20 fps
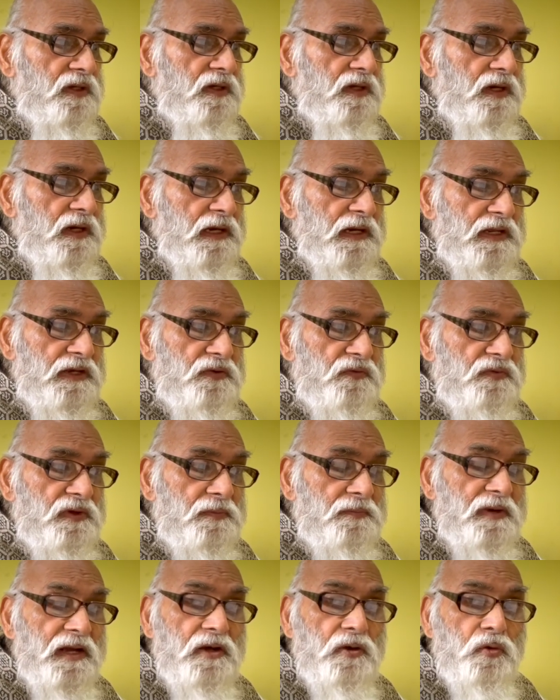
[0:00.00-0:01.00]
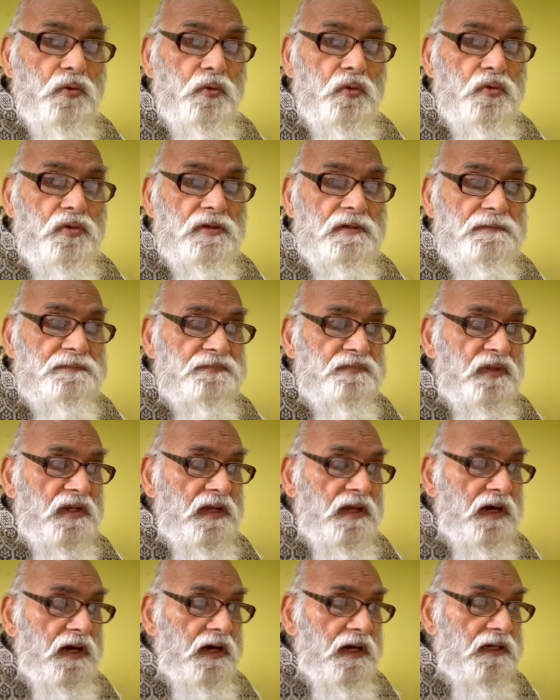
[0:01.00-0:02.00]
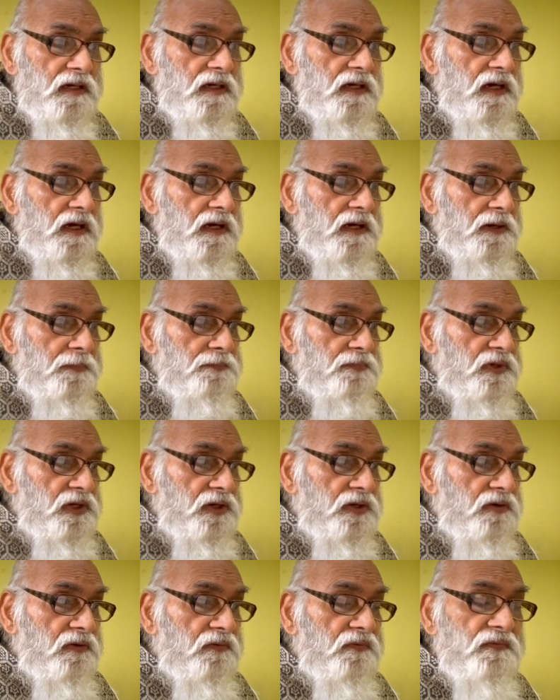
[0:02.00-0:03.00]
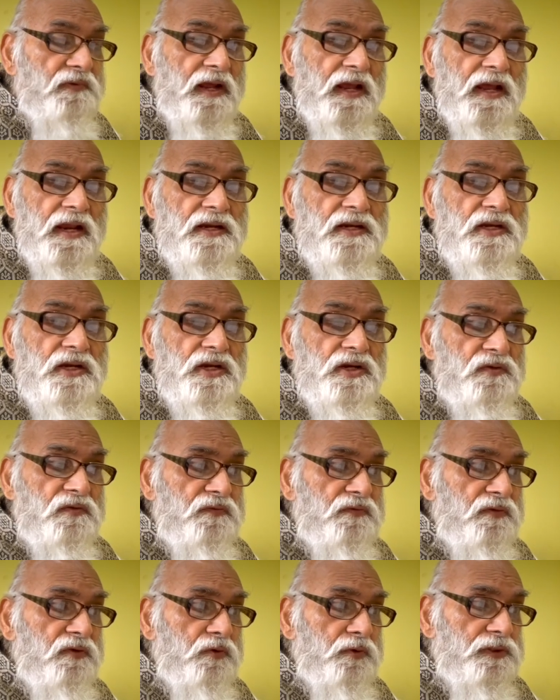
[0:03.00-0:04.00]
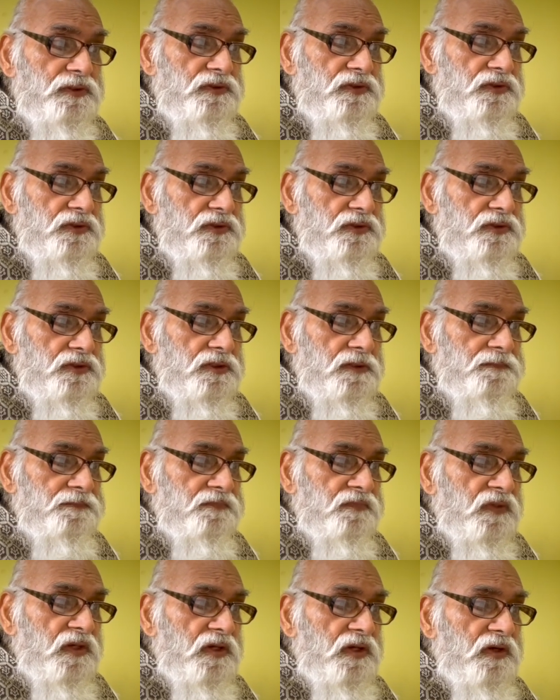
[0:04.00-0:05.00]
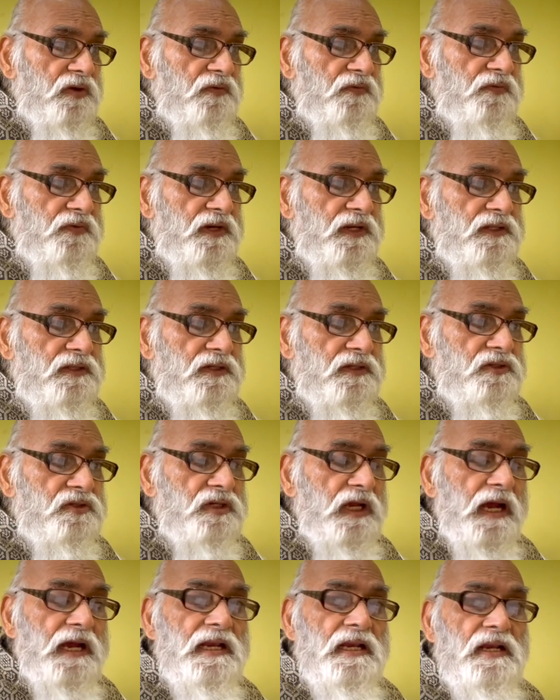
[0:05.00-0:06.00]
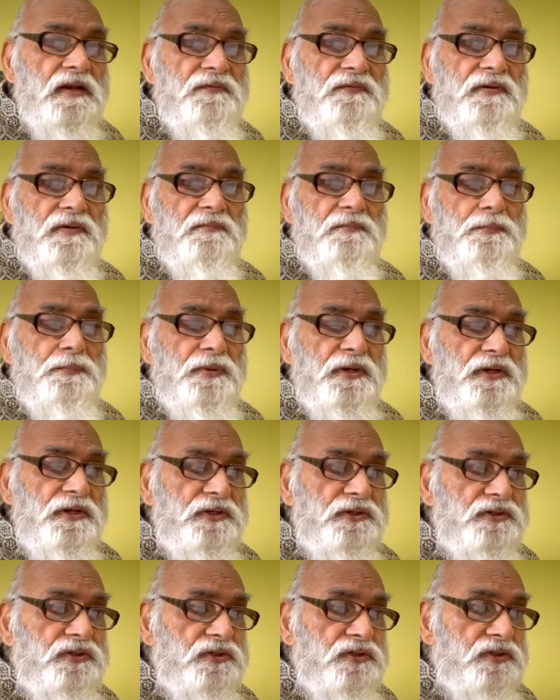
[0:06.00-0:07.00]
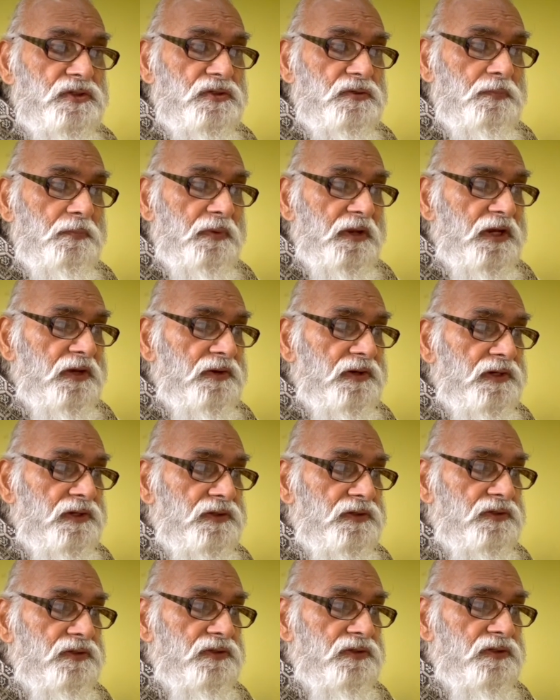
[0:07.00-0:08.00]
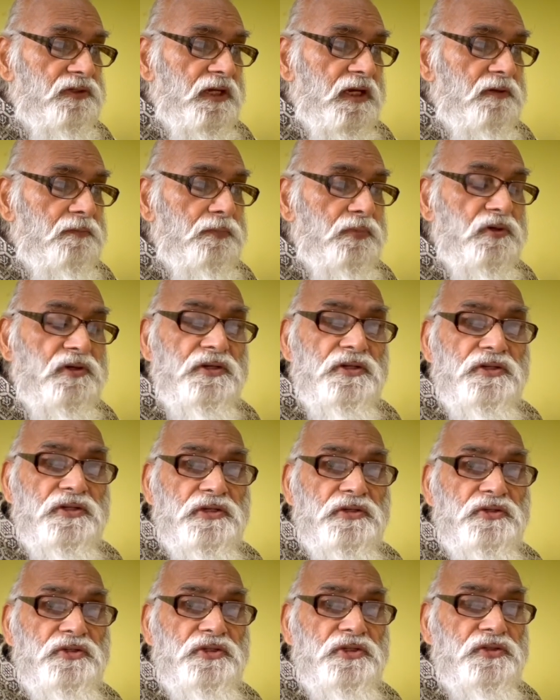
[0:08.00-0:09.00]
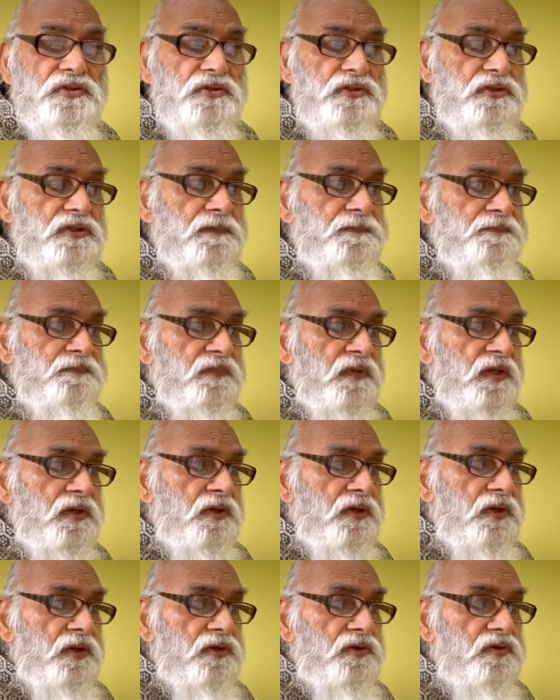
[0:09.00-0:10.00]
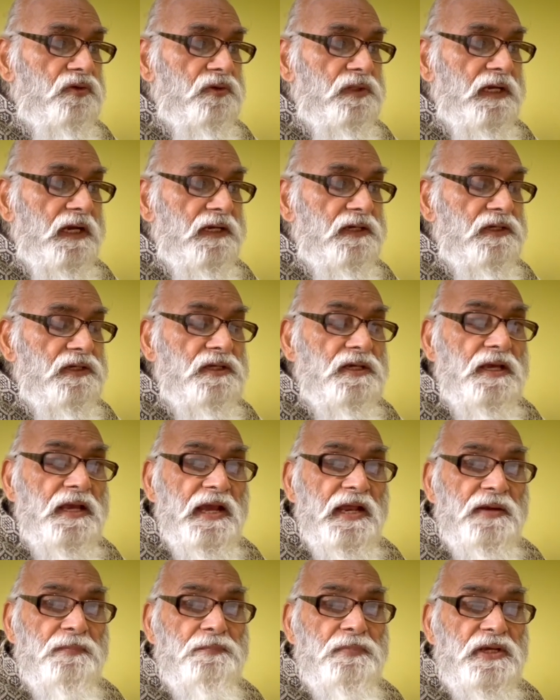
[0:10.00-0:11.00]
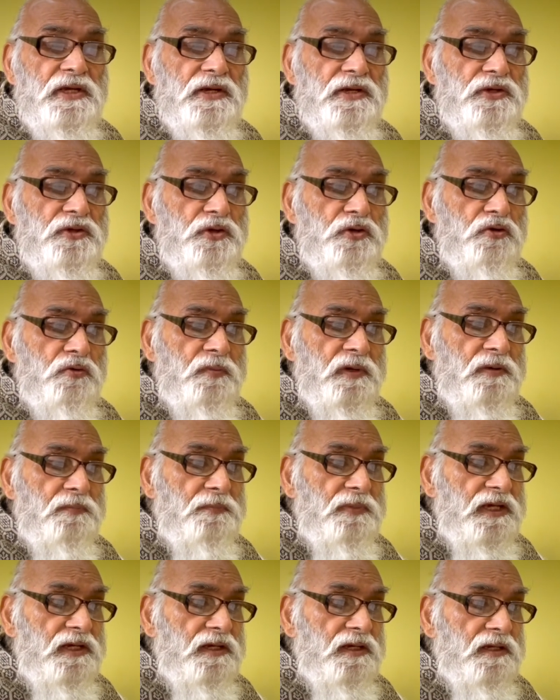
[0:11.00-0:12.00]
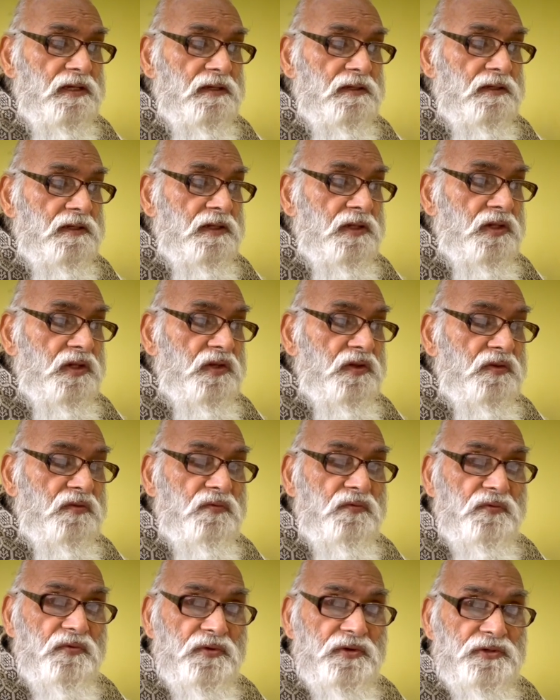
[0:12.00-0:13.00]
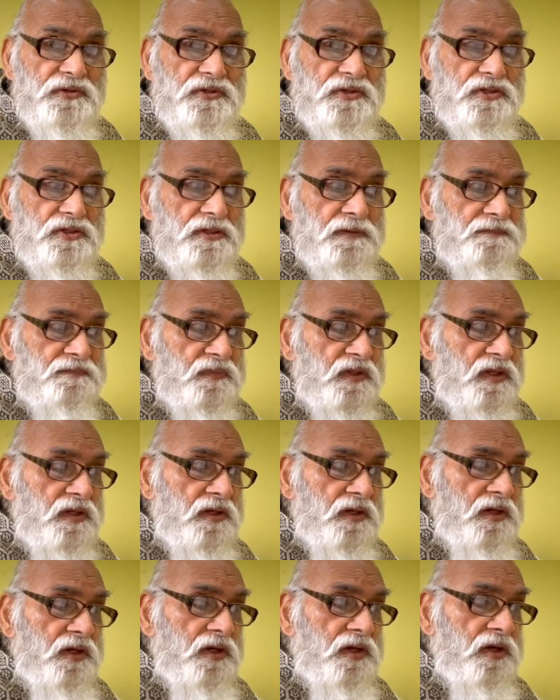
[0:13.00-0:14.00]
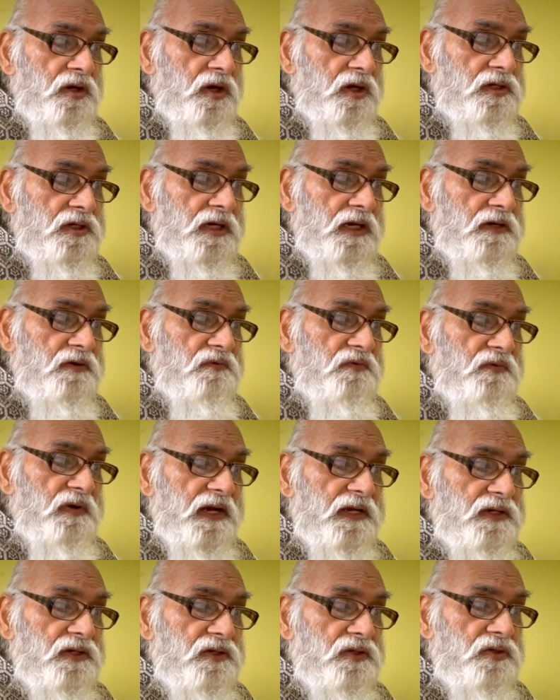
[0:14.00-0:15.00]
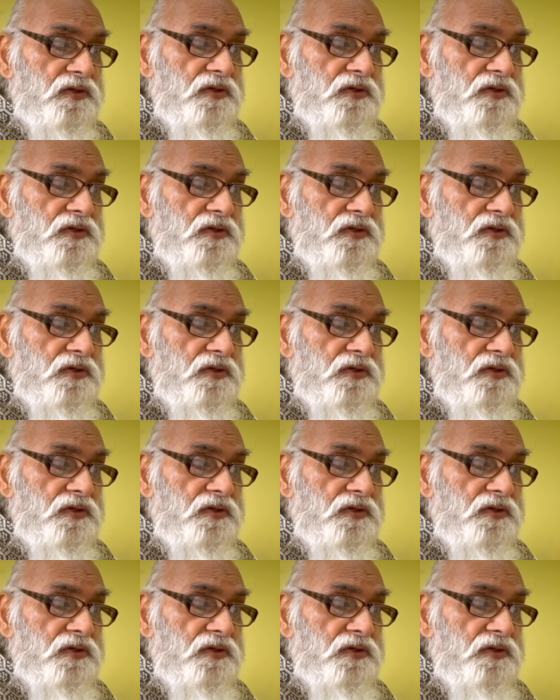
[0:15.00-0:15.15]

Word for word: Leave him alone, uncorrupted of any influences free the child from priests, parents, and politicians so that he can be a human being first, not confined